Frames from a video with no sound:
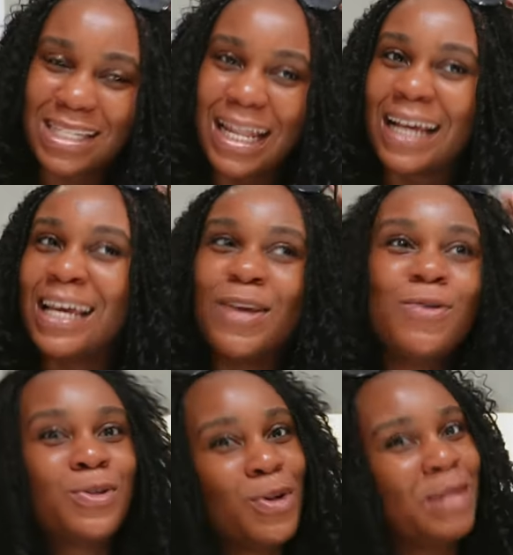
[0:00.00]
like,
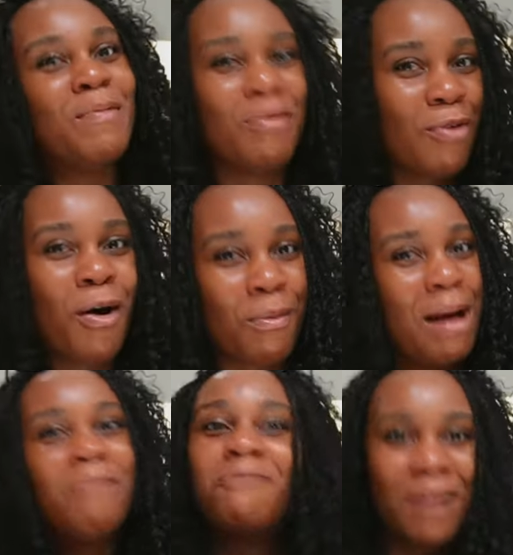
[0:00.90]
you did me wrong, but
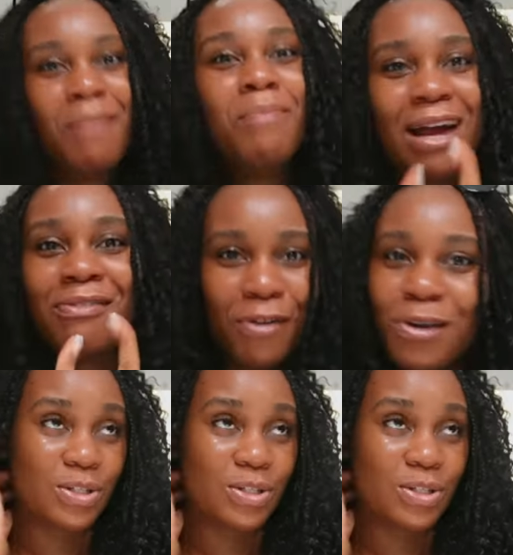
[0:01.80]
I'm feeling bad for you.